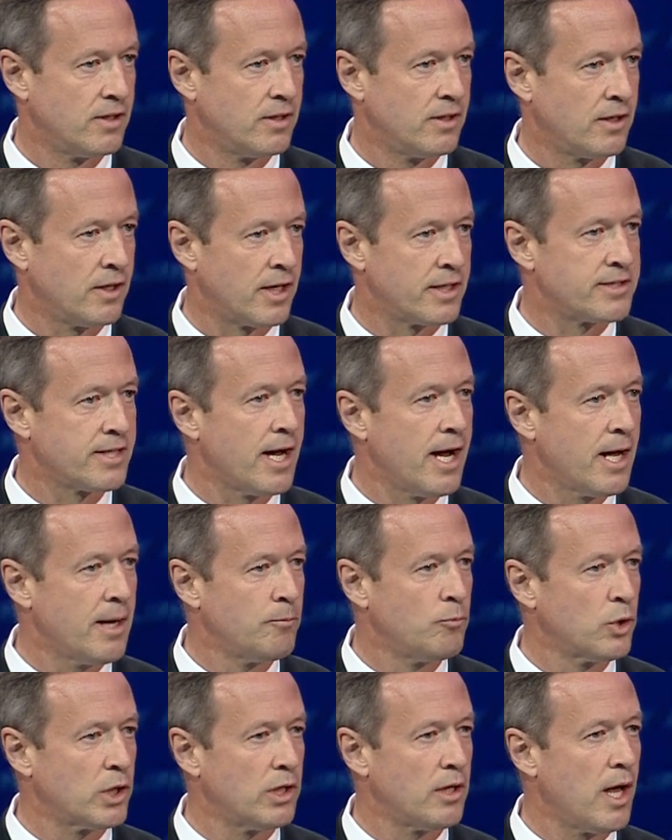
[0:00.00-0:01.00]
A time
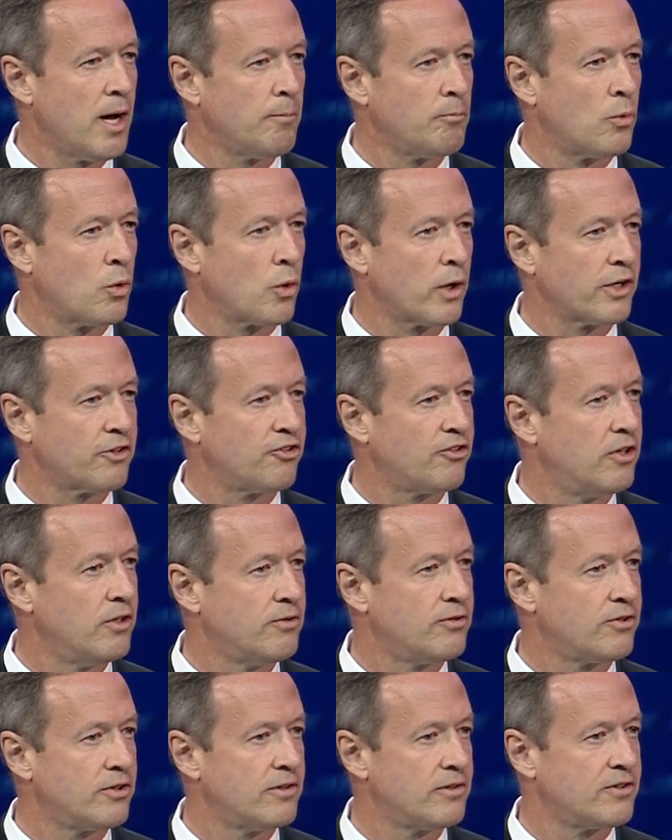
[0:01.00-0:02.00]
when a lot more
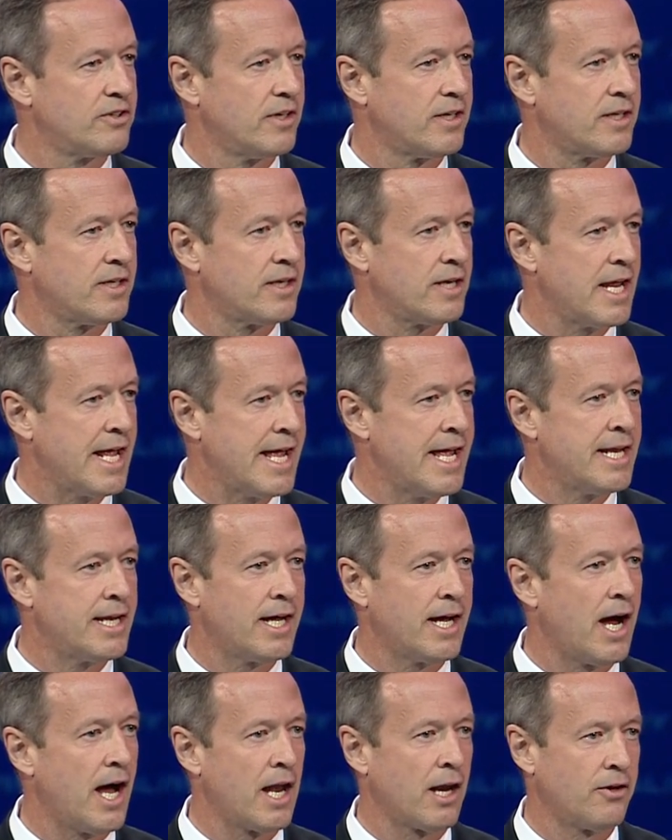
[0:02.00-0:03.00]
excuses and
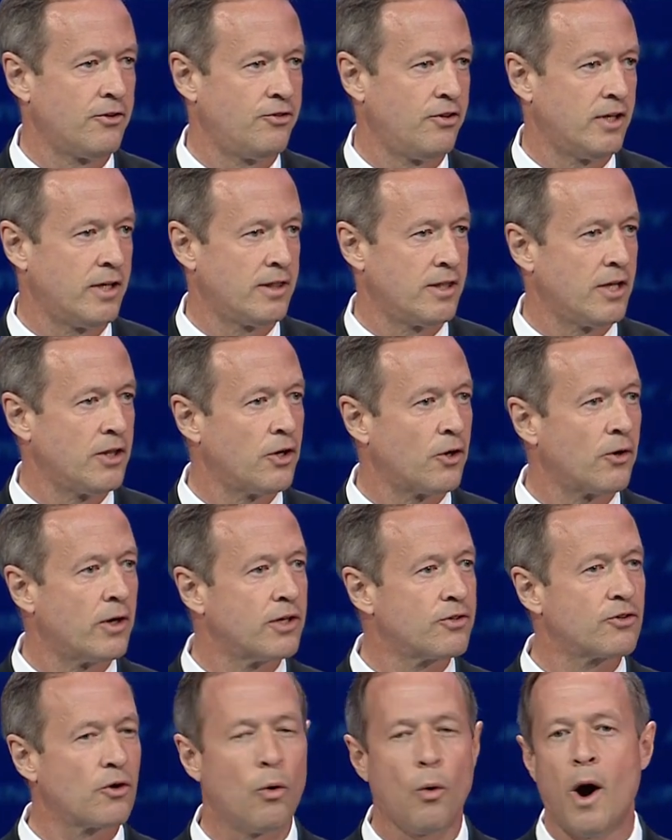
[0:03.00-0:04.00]
ideology than there is
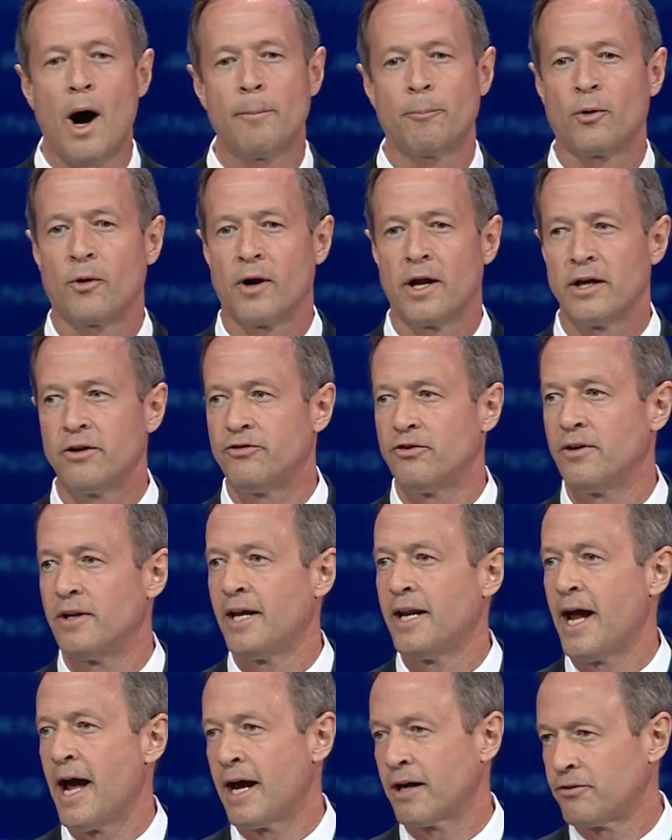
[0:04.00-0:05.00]
cooperation
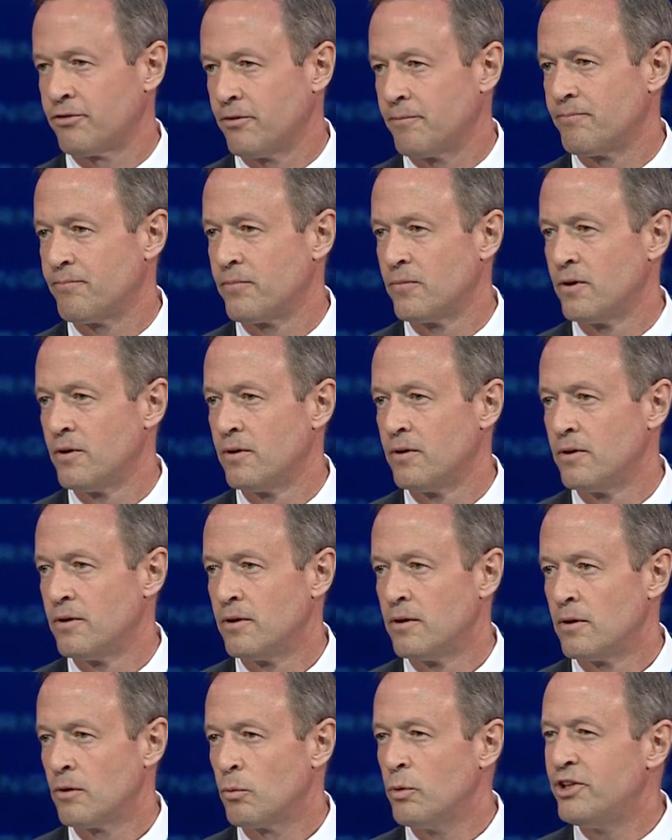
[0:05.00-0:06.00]
and action.
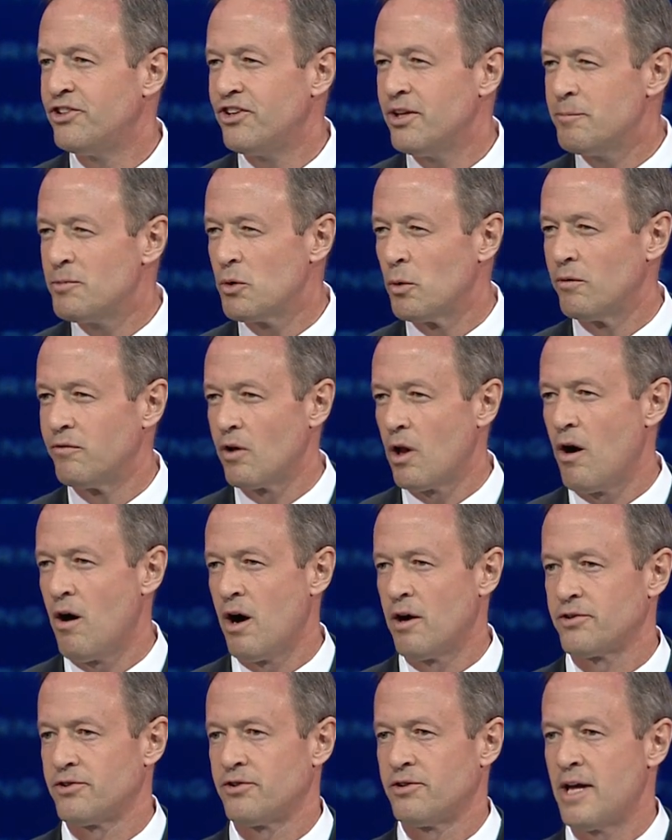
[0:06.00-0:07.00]
We seem to have
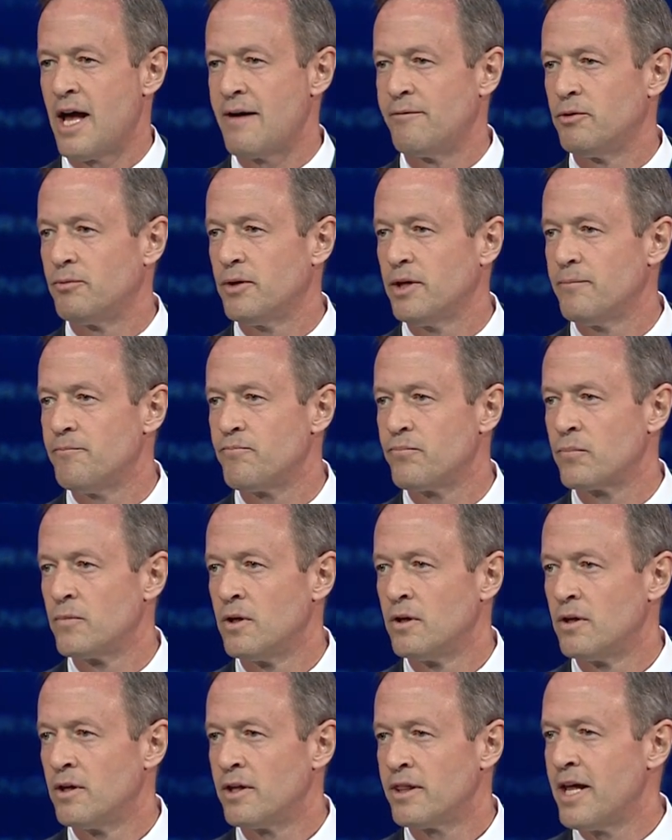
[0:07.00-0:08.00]
lost, haven't we?
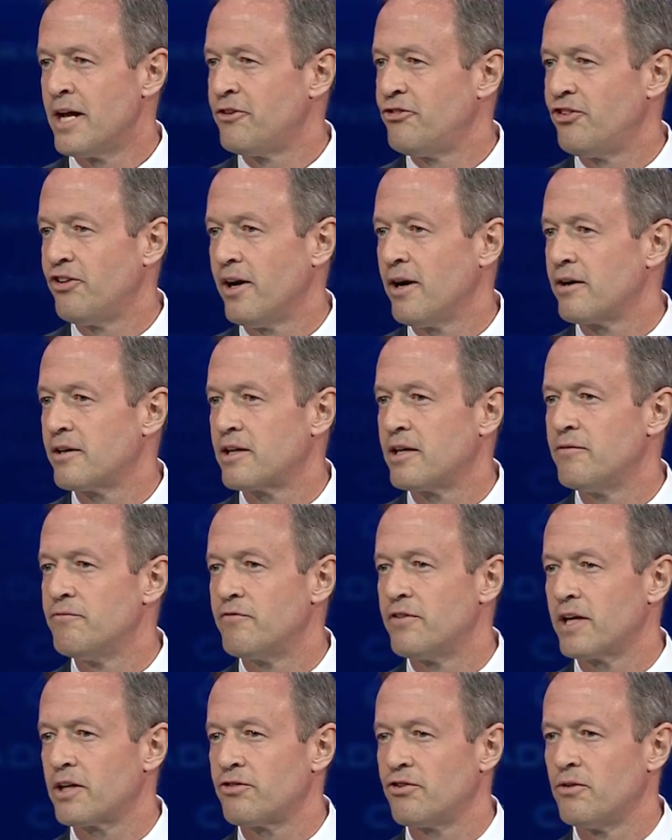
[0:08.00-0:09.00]
That shared
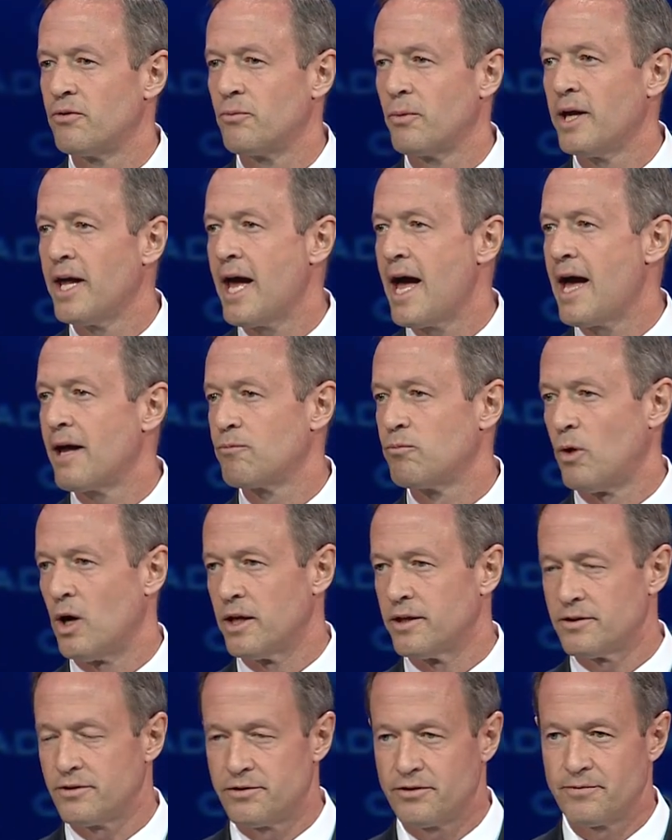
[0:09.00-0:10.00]
conviction we had
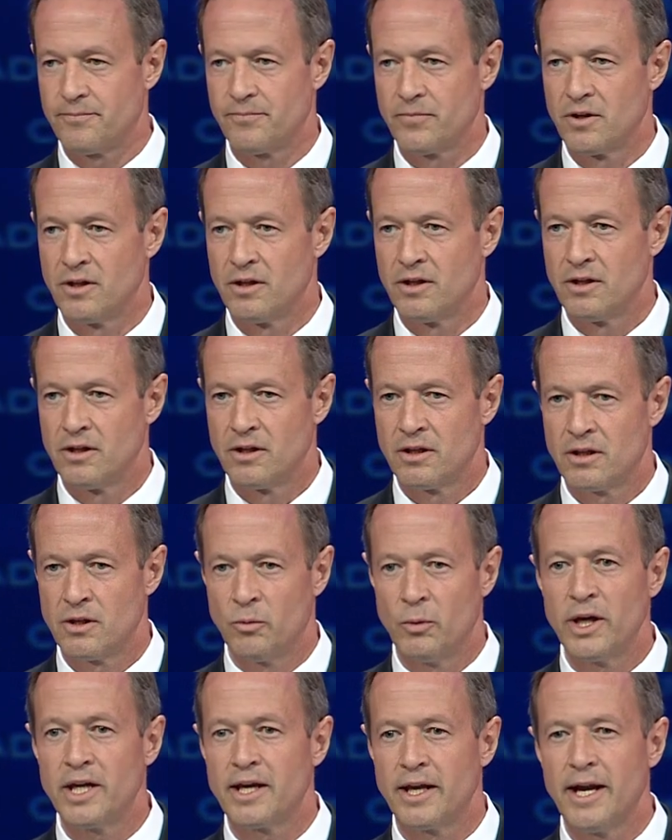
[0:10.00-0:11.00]
once, that
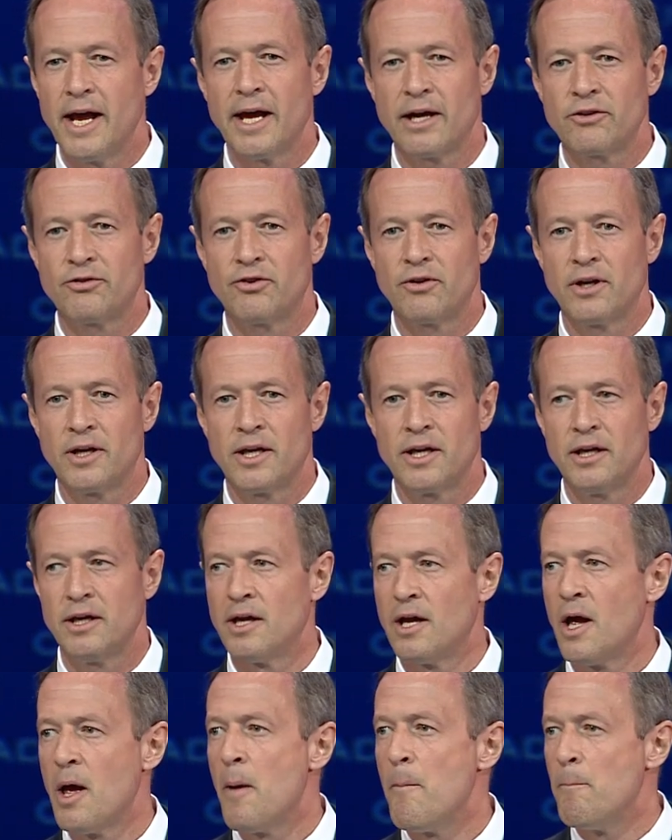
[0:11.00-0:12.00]
we can actually
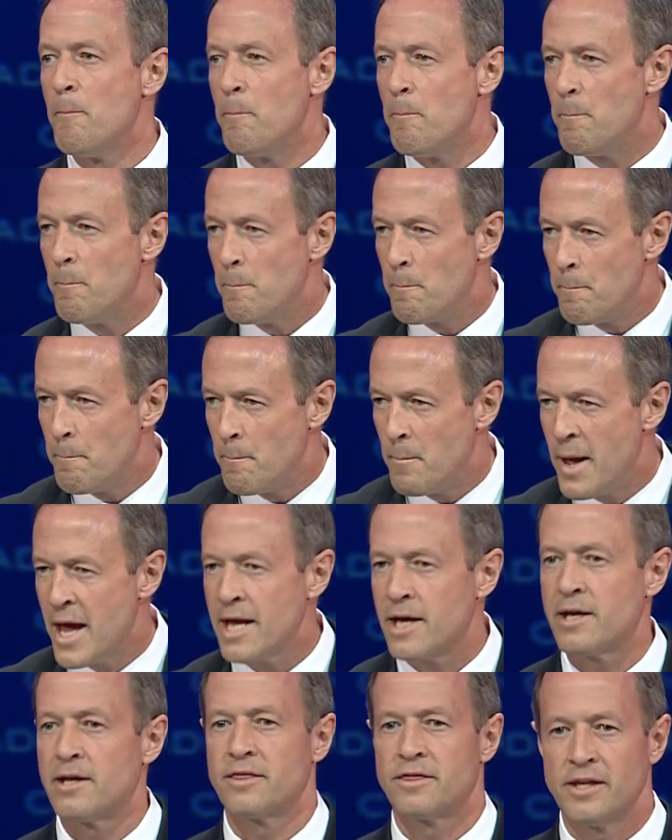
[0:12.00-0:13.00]

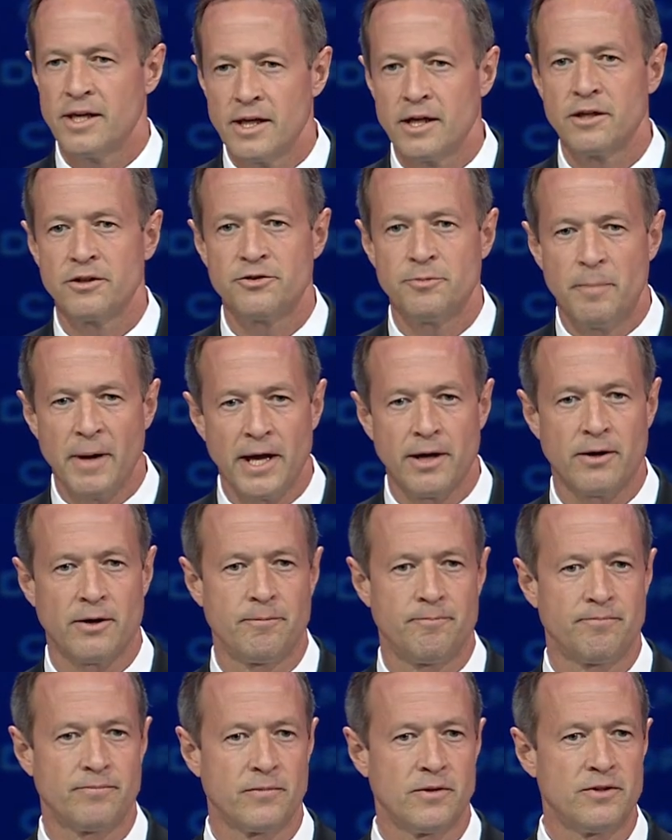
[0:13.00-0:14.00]
make things better
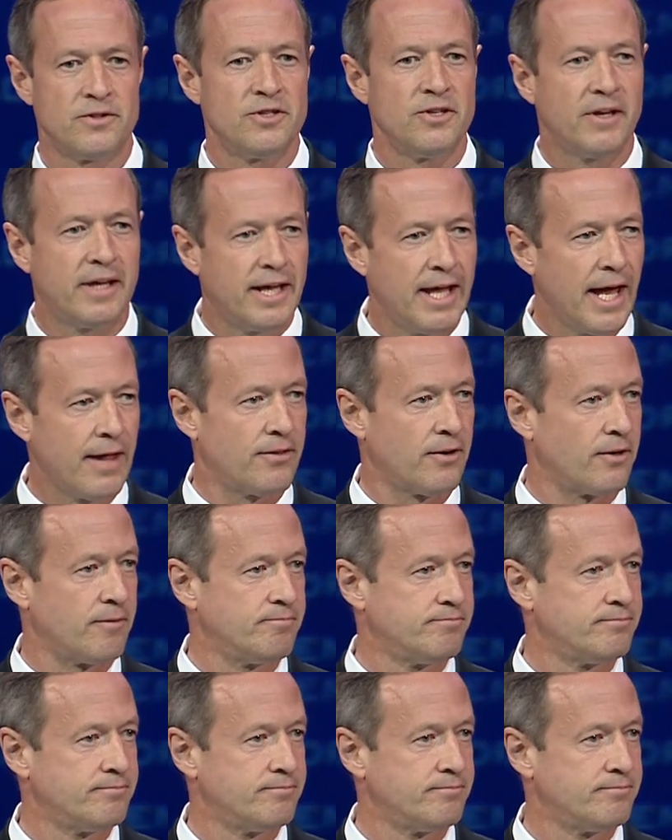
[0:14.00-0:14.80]
together.